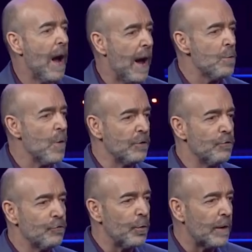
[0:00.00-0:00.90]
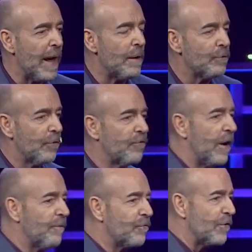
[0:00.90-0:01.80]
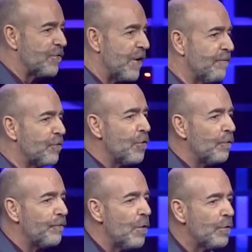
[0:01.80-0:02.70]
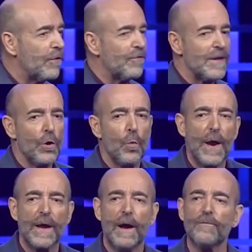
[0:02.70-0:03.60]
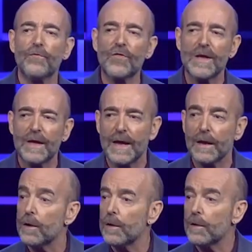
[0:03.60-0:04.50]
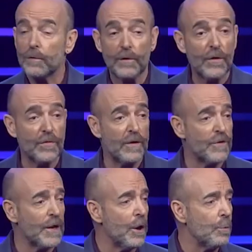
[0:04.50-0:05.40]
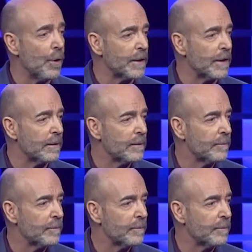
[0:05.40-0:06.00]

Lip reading: I want you to allow yourself to shift your focus and your way of thinking to the things that are working,